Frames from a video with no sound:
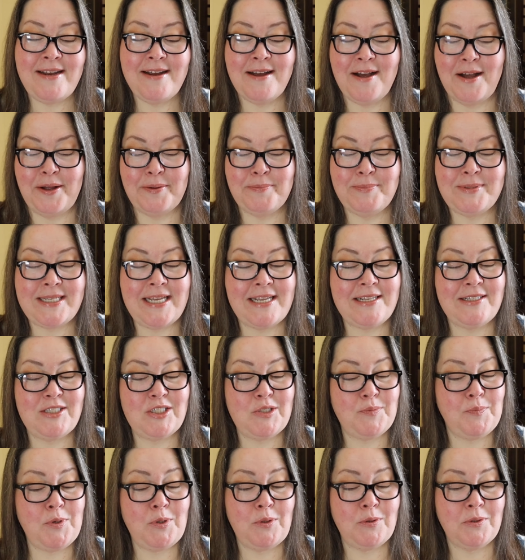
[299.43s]
cups and
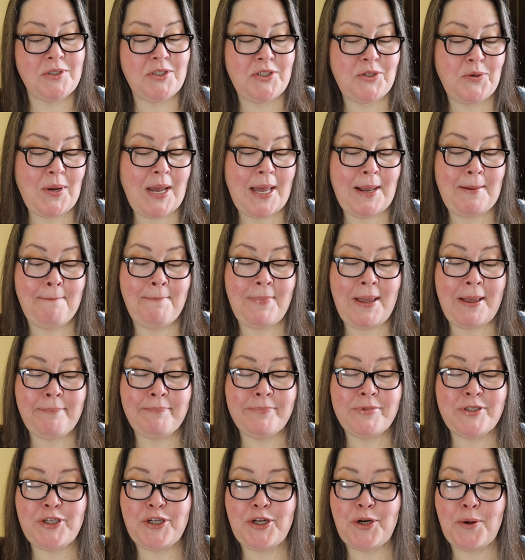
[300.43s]
spoons to add
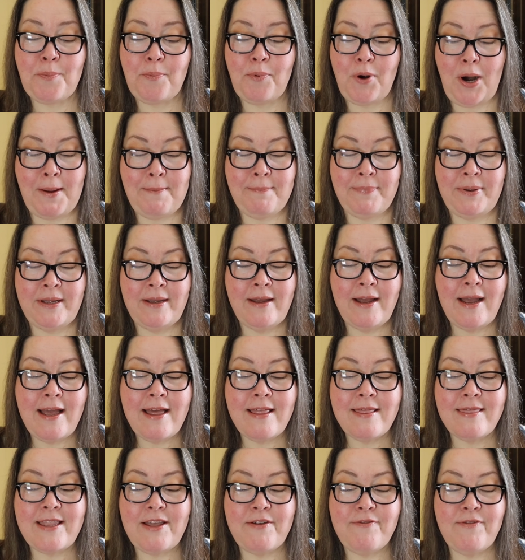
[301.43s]
pep to your prep.
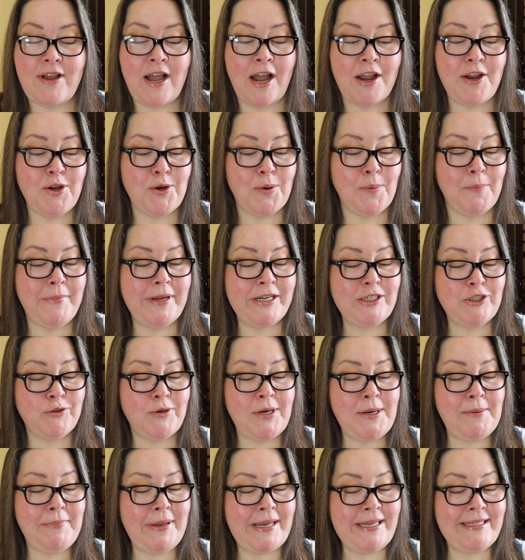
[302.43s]
They've got your
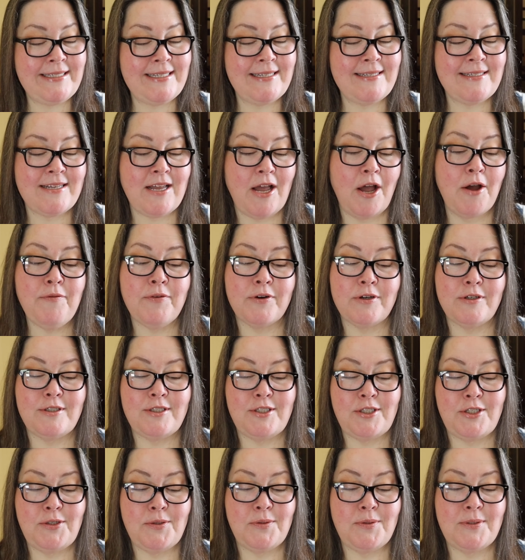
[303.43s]
measuring bases covered
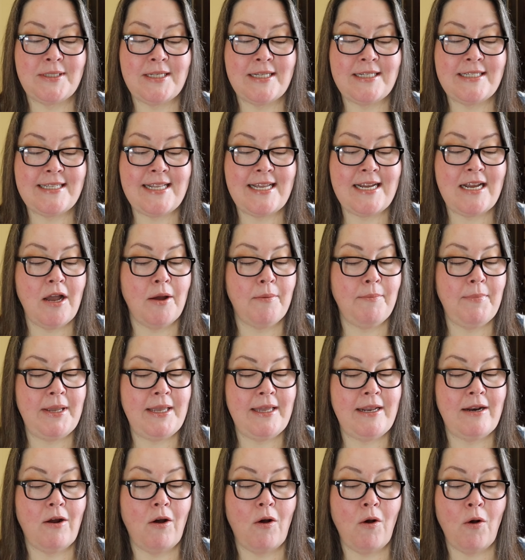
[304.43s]
too, since they come
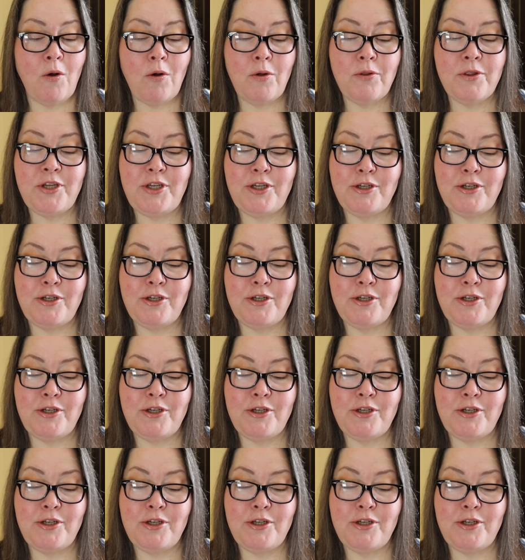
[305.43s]
in all the